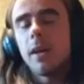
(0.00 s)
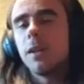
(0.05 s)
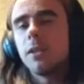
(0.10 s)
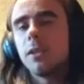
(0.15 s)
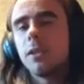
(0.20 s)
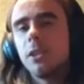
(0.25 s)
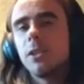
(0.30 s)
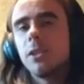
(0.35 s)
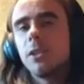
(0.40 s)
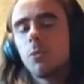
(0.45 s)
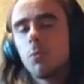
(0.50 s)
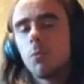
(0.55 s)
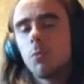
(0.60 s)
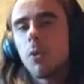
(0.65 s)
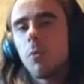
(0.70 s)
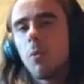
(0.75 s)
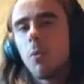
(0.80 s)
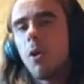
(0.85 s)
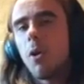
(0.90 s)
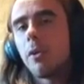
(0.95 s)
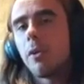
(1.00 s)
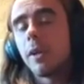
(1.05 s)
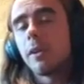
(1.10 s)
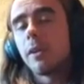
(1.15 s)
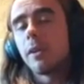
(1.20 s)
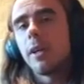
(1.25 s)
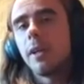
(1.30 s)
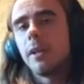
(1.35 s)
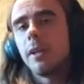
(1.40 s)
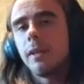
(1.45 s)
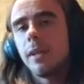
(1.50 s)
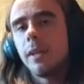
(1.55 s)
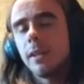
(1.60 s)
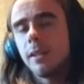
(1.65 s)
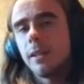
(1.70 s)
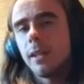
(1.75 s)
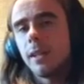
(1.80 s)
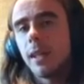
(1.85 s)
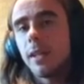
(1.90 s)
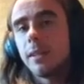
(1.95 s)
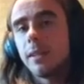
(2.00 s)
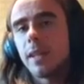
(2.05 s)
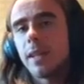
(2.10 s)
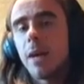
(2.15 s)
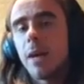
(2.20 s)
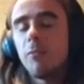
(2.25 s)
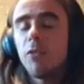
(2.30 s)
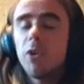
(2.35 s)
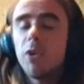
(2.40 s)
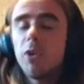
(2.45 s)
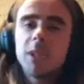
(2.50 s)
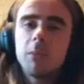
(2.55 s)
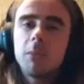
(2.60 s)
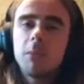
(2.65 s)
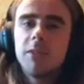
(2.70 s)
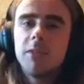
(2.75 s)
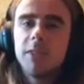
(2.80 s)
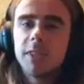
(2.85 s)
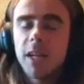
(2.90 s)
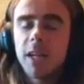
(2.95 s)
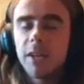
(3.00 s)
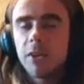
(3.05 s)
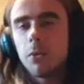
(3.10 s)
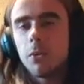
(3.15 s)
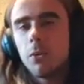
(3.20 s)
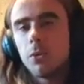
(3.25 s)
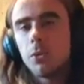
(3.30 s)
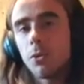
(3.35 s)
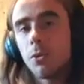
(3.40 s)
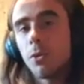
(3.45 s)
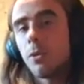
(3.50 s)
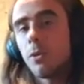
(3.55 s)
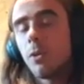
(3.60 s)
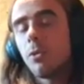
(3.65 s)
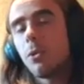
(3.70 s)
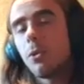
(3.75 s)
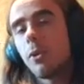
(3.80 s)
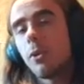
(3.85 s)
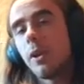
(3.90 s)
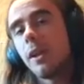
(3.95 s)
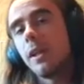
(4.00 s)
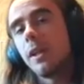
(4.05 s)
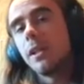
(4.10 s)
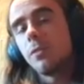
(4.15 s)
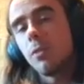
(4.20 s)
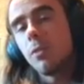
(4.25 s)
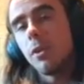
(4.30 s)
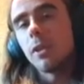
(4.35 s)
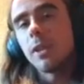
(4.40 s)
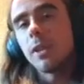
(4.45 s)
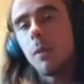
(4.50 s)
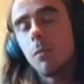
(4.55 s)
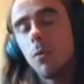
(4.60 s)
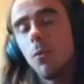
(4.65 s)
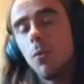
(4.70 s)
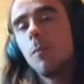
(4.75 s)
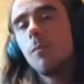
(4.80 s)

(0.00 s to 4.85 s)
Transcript: she's pretty wild and untamed, very similar to the Talaros or the Uruhenis, for example.